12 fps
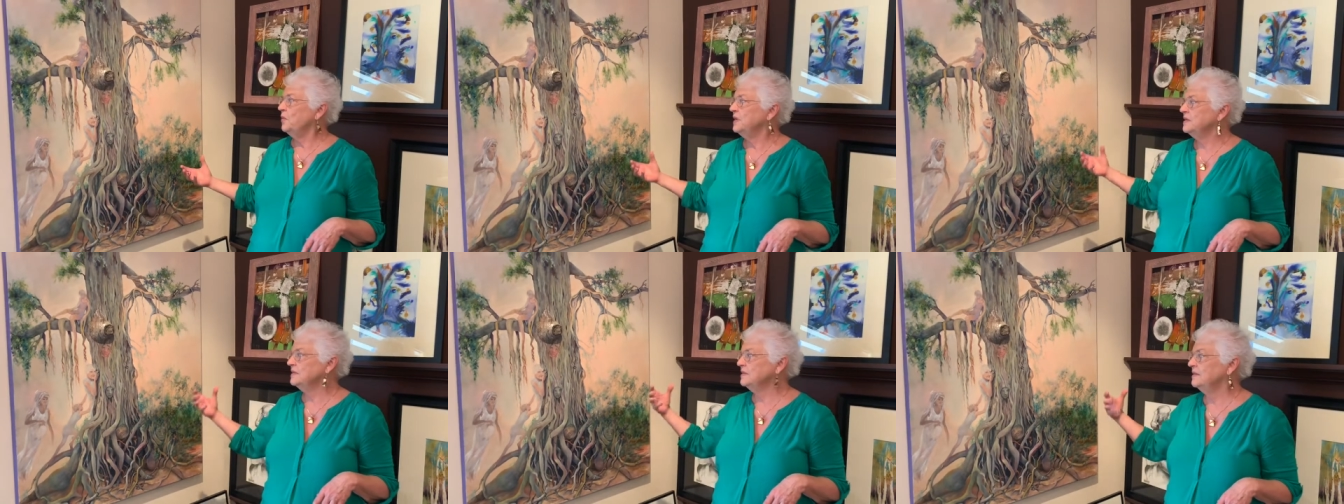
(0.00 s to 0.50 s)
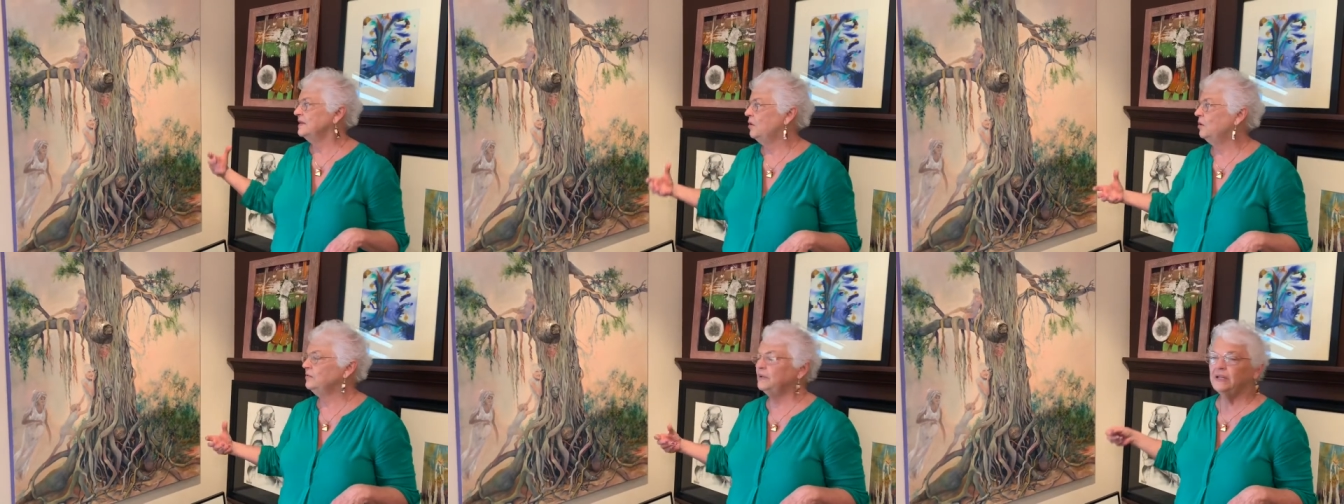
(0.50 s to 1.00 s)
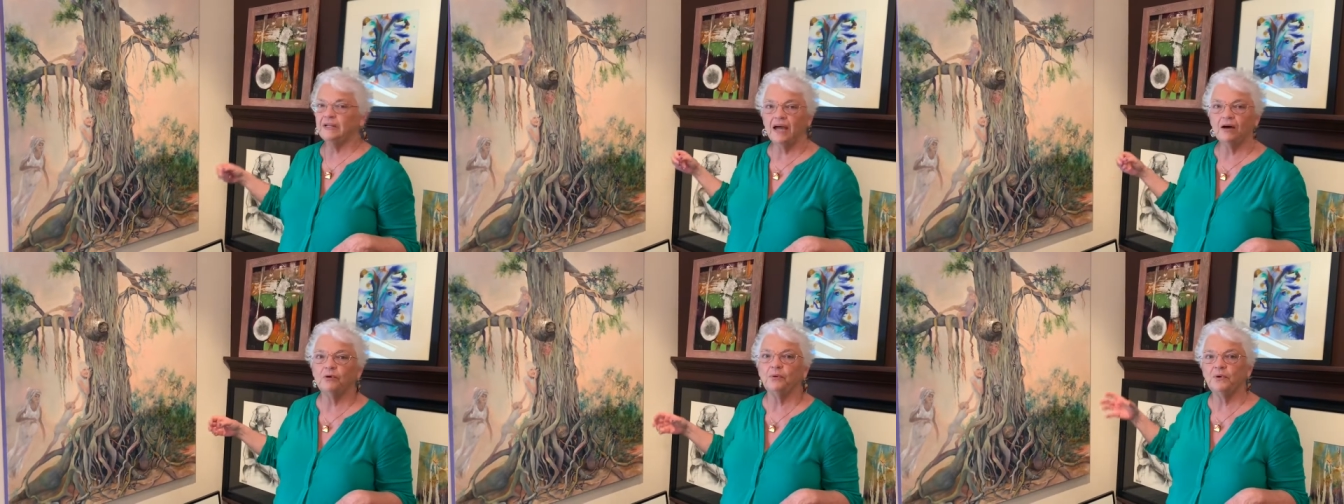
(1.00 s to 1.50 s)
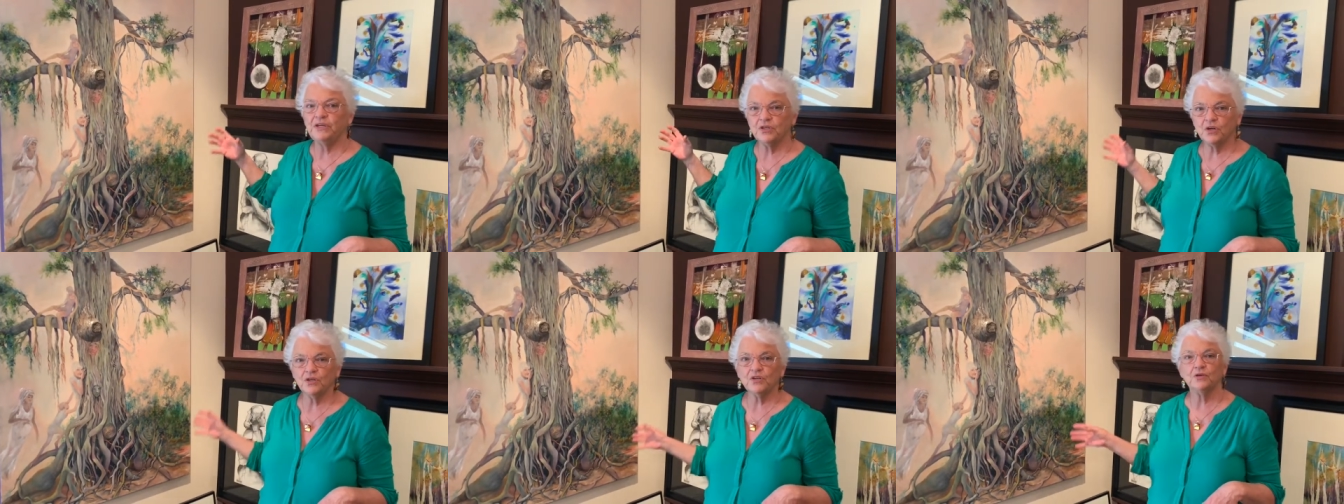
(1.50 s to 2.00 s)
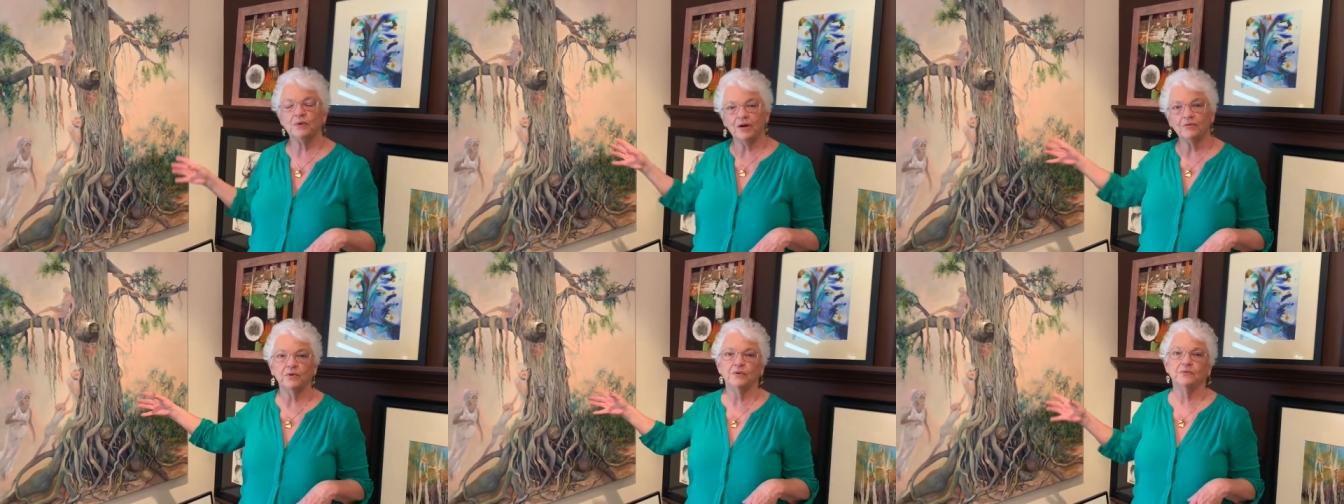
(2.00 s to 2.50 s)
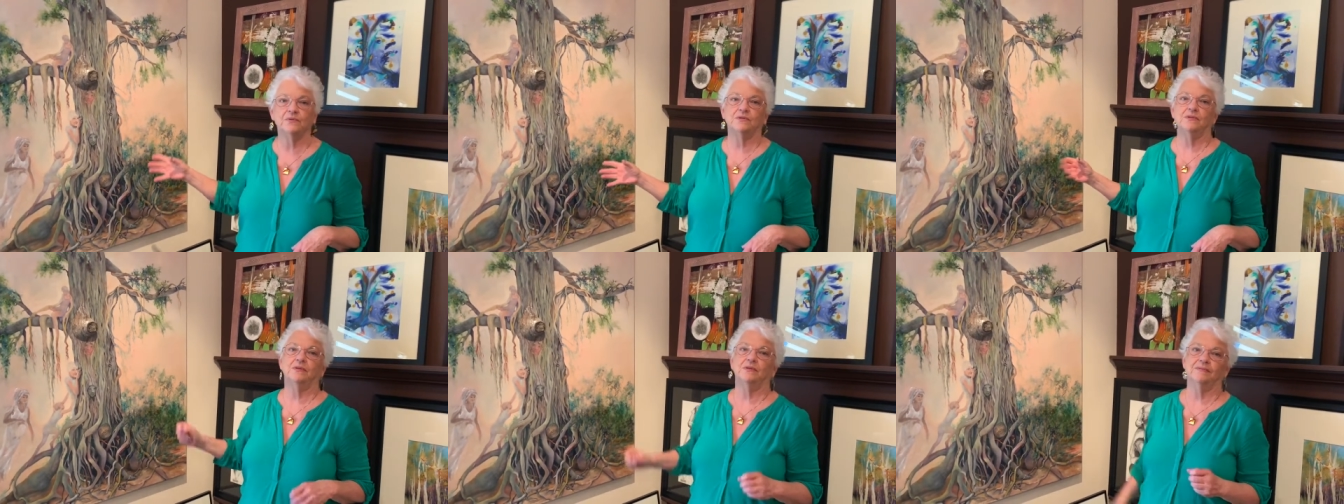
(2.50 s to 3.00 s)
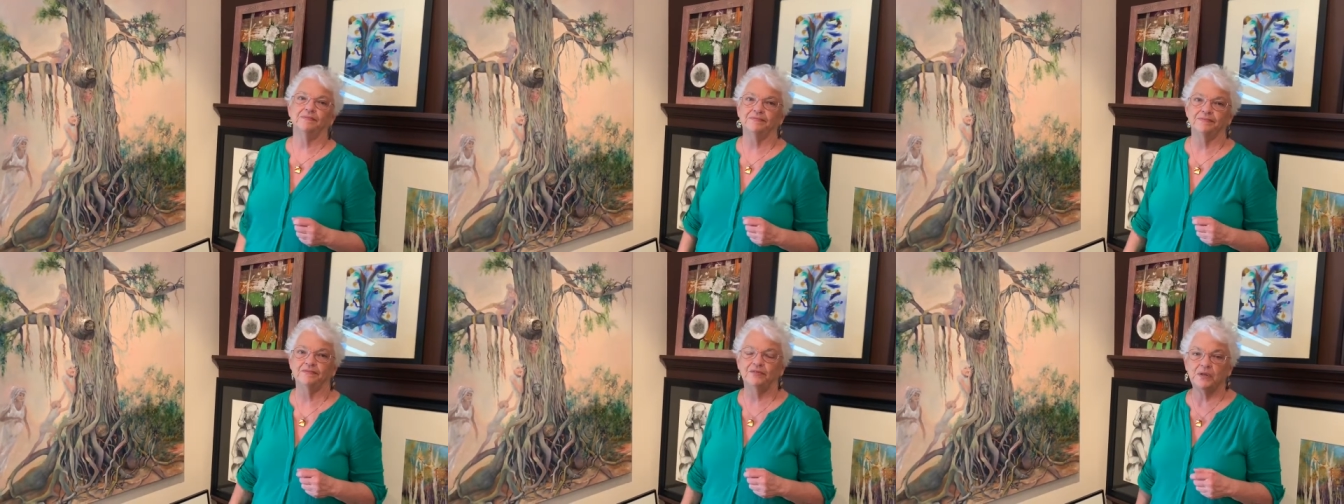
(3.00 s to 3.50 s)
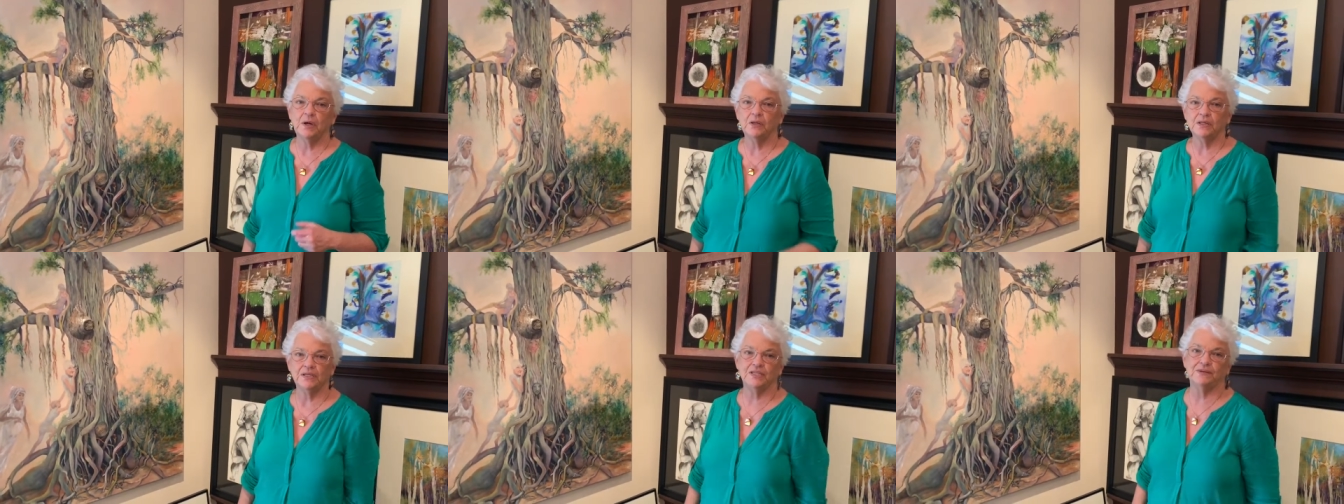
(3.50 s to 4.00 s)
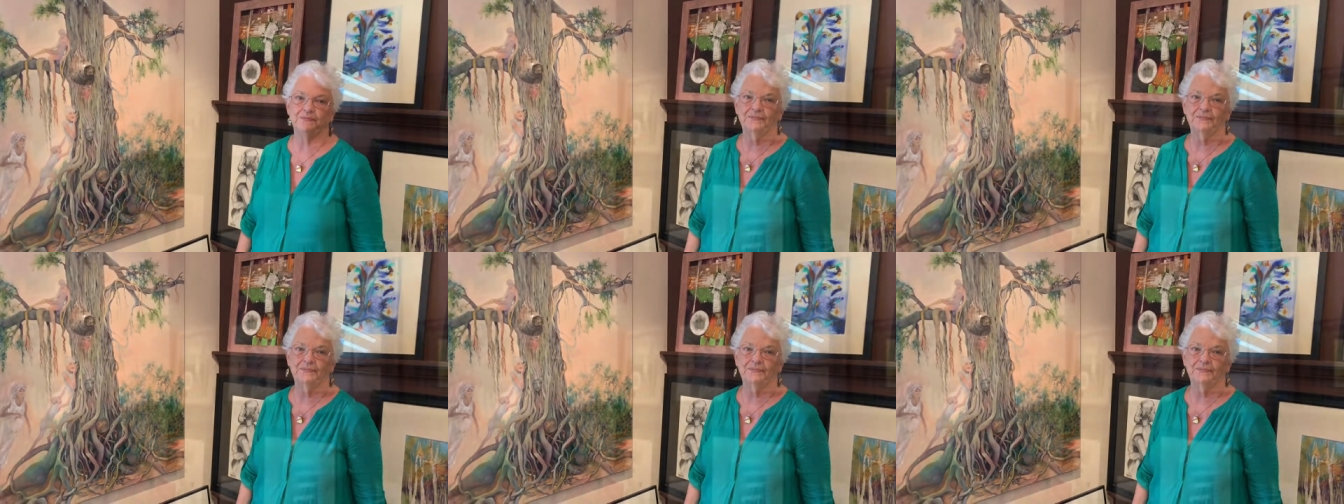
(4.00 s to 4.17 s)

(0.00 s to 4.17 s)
one, the old one, and how we return to our roots for knowledge.